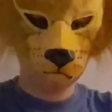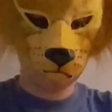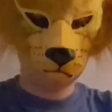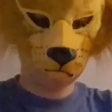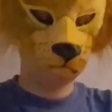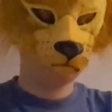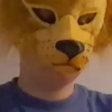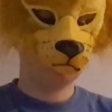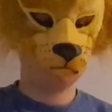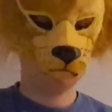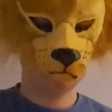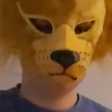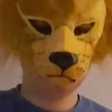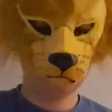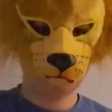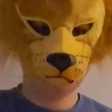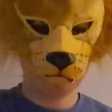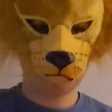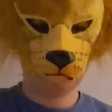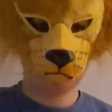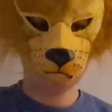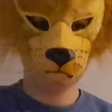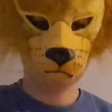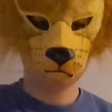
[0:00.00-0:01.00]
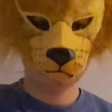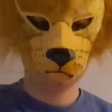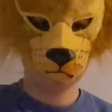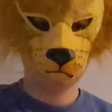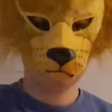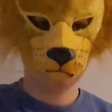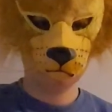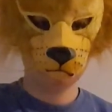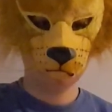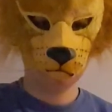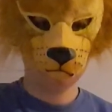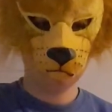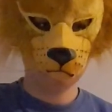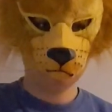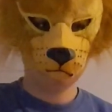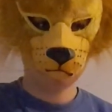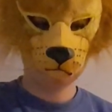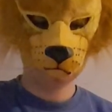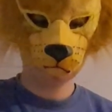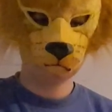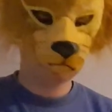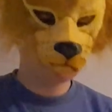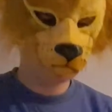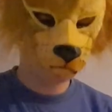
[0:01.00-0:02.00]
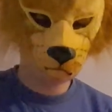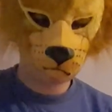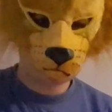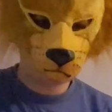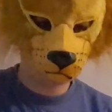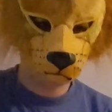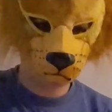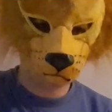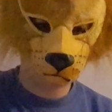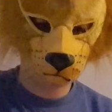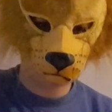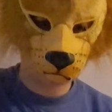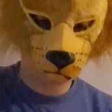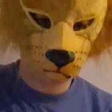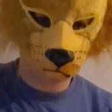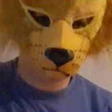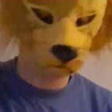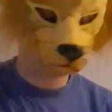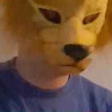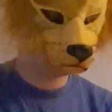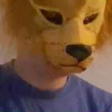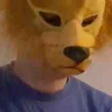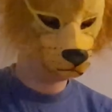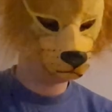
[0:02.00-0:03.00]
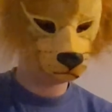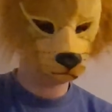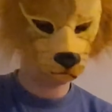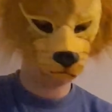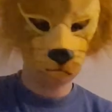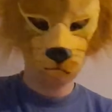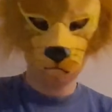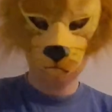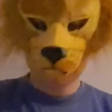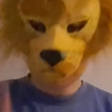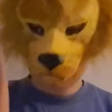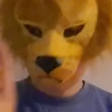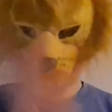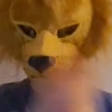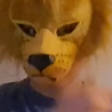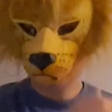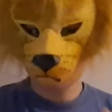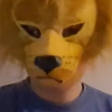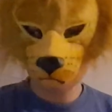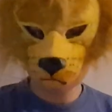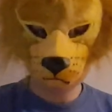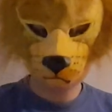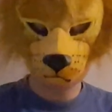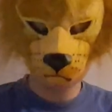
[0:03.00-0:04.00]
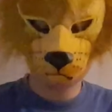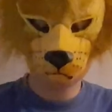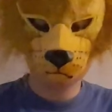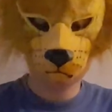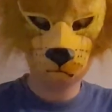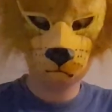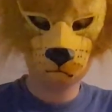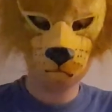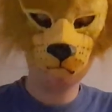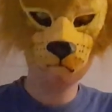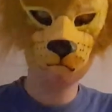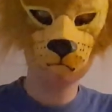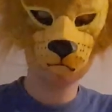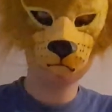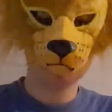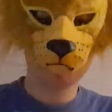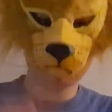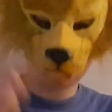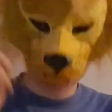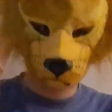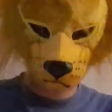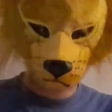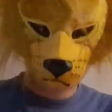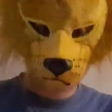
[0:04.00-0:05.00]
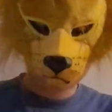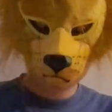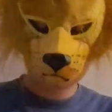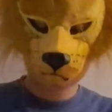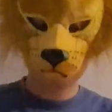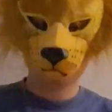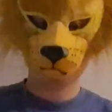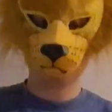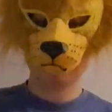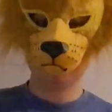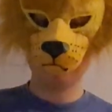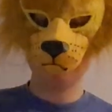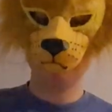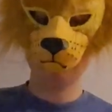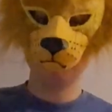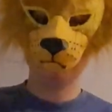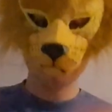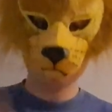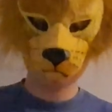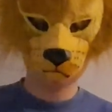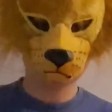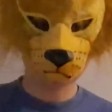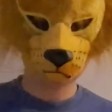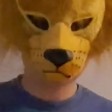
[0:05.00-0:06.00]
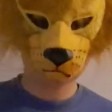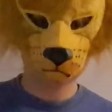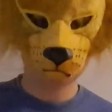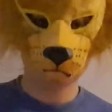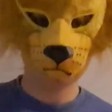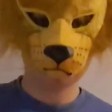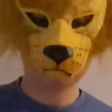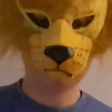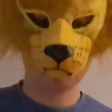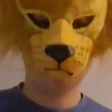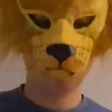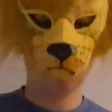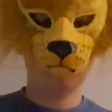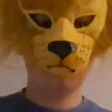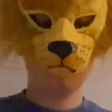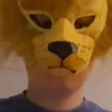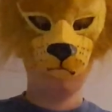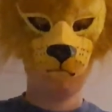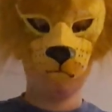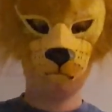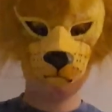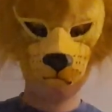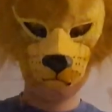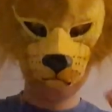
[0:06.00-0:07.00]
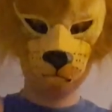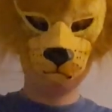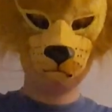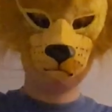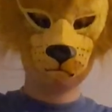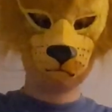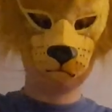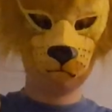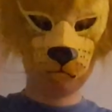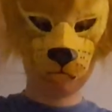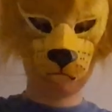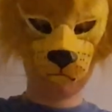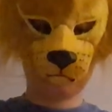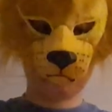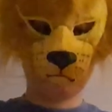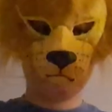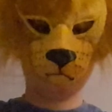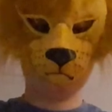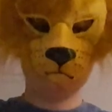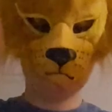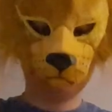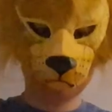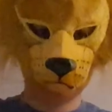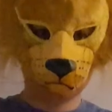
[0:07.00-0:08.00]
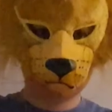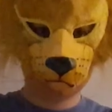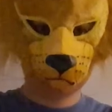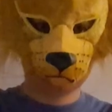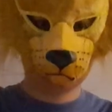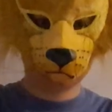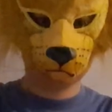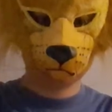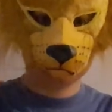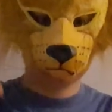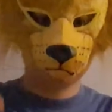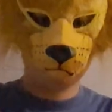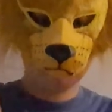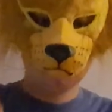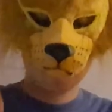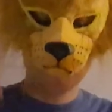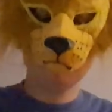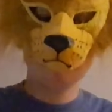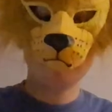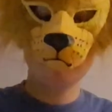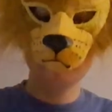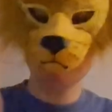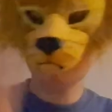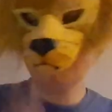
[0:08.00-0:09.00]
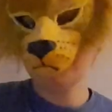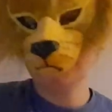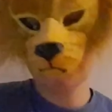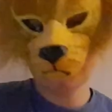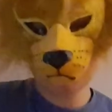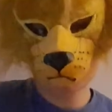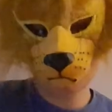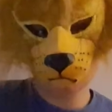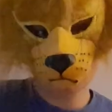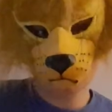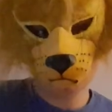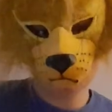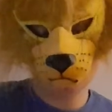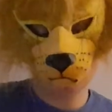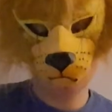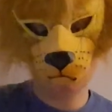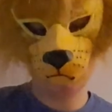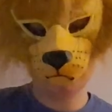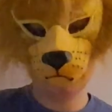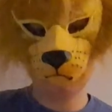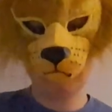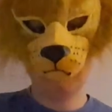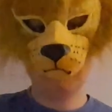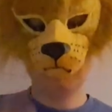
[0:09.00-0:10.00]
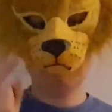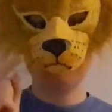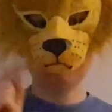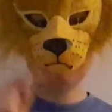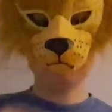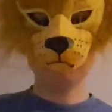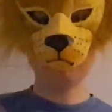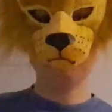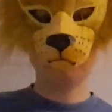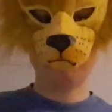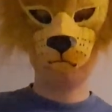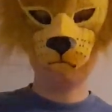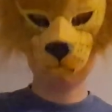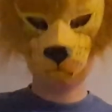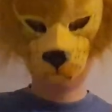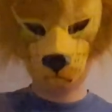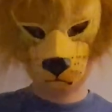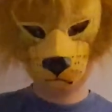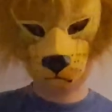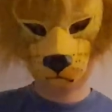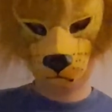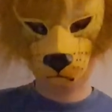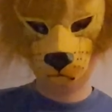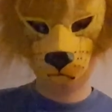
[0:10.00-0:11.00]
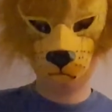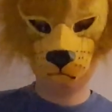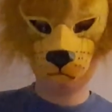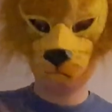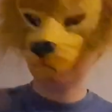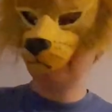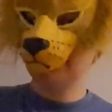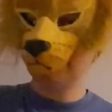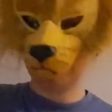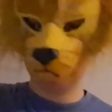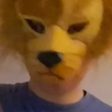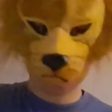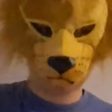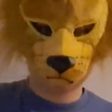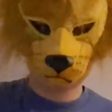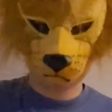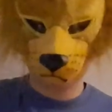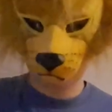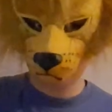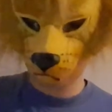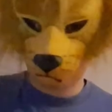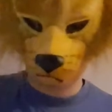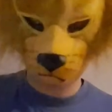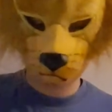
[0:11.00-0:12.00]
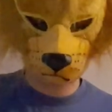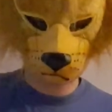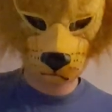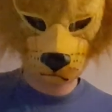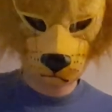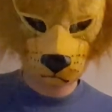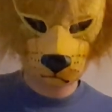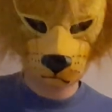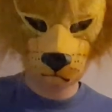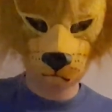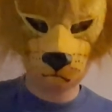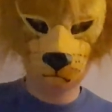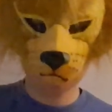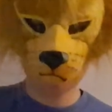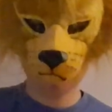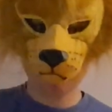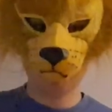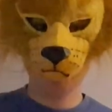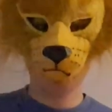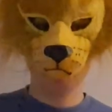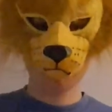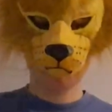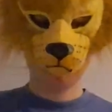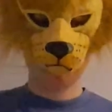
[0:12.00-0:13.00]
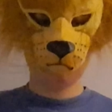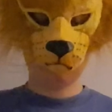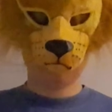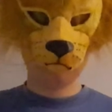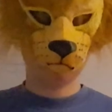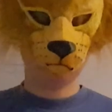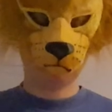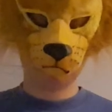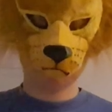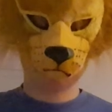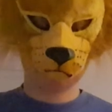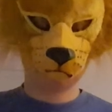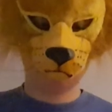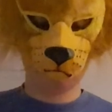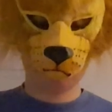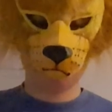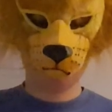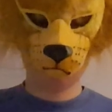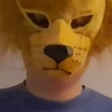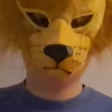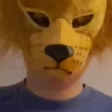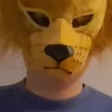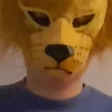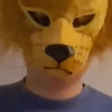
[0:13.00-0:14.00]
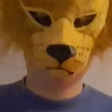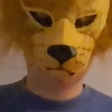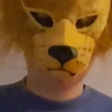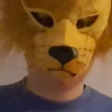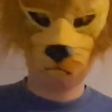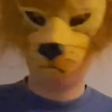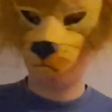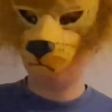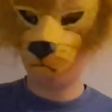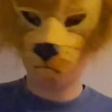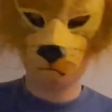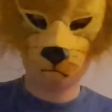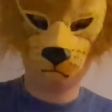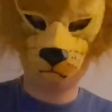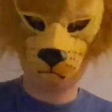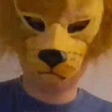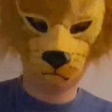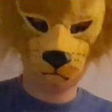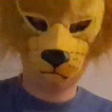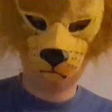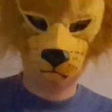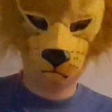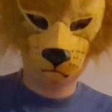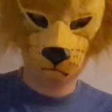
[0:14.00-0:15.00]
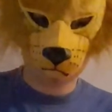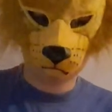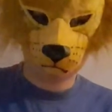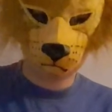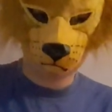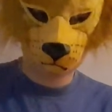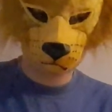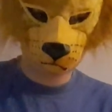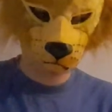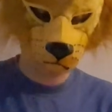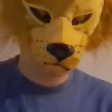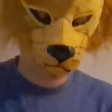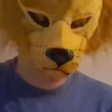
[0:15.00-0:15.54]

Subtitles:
No, ODF out. That's not even my outro on this channel, darn it. If you guys put a smile on your face, if you didn't enjoy this video, leave a dislike and tell me why in the comments down below. But if you did enjoy the movie, tell me why in the comments down below. Let's get a nice lively discussion down there. I probably saw it off my Sean channel, I'm not even going to lie about that.